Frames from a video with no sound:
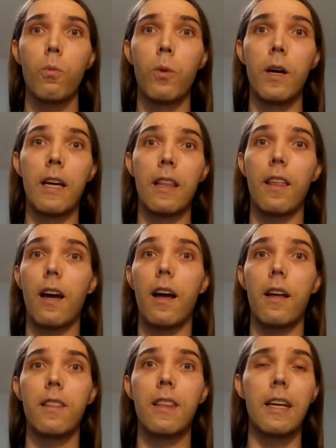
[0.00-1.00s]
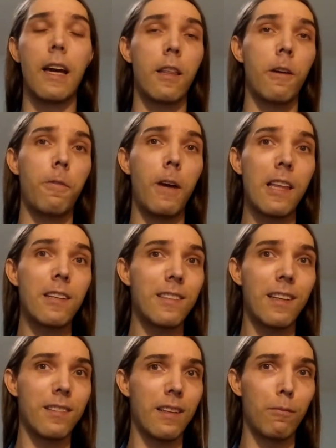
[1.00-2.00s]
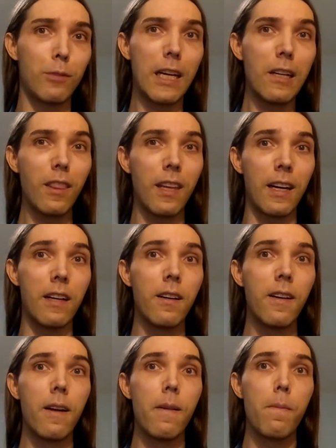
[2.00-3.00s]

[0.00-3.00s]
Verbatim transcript: with the other faith systems out there,